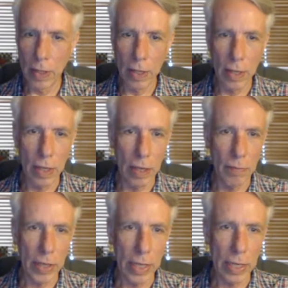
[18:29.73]
uh,
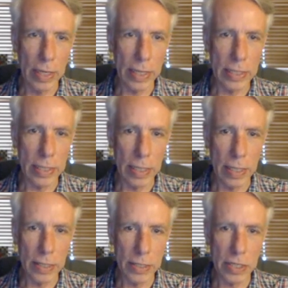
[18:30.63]
and knight
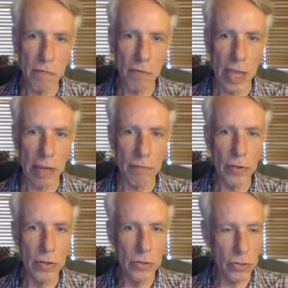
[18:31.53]
to c5.
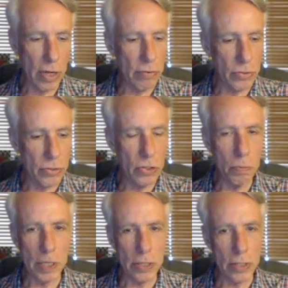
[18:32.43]
So now there's two
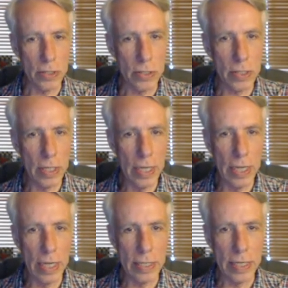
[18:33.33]
pieces
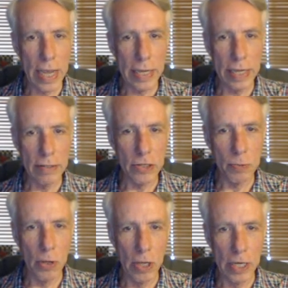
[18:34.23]
attacking this
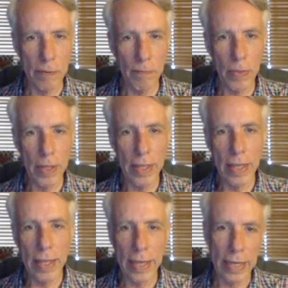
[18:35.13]
pawn.
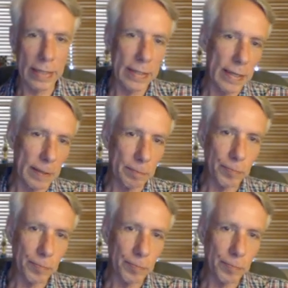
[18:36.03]
And uh,